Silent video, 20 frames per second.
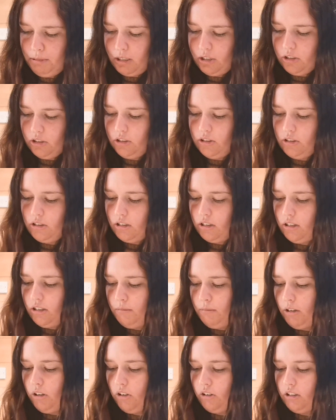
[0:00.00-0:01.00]
because
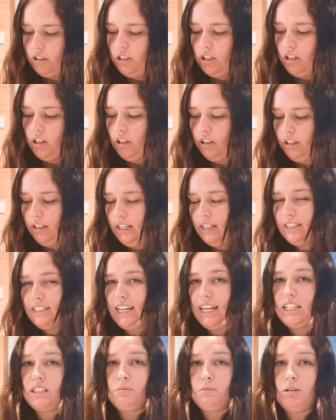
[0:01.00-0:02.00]
I'm not going to lie, it
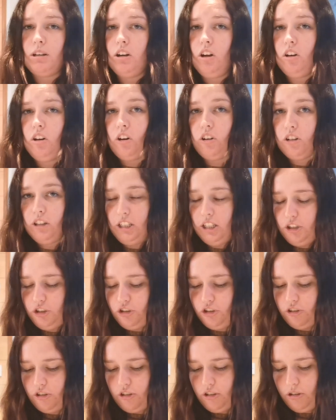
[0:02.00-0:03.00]
takes me a lot longer than it
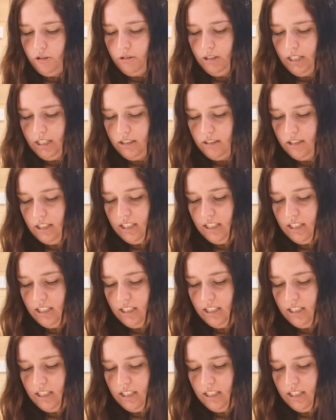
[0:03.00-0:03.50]
should to do this.